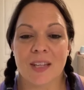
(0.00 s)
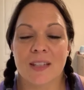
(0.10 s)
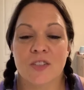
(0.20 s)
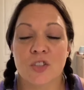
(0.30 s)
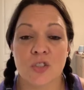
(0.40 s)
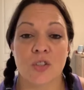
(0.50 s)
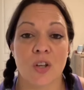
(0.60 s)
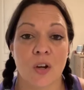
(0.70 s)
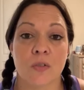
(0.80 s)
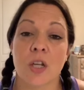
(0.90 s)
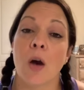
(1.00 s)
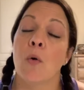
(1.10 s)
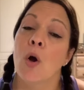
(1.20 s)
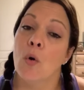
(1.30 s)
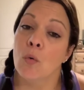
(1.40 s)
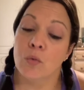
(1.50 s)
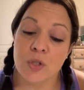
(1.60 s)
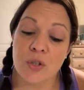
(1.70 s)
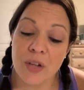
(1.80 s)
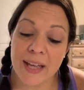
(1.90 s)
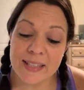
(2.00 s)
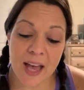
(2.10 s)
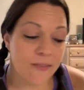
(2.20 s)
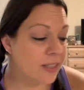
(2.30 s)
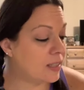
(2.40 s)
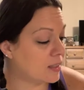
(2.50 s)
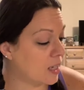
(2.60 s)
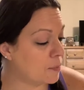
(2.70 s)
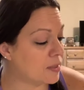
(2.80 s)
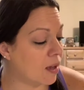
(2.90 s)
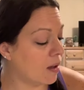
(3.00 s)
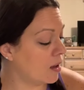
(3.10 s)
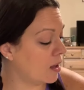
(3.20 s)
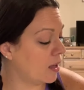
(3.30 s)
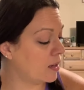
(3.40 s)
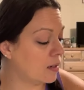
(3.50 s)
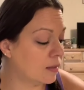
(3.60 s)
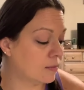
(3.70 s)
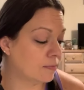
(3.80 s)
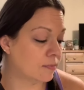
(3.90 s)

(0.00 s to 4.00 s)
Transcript: So do you guys have any tips on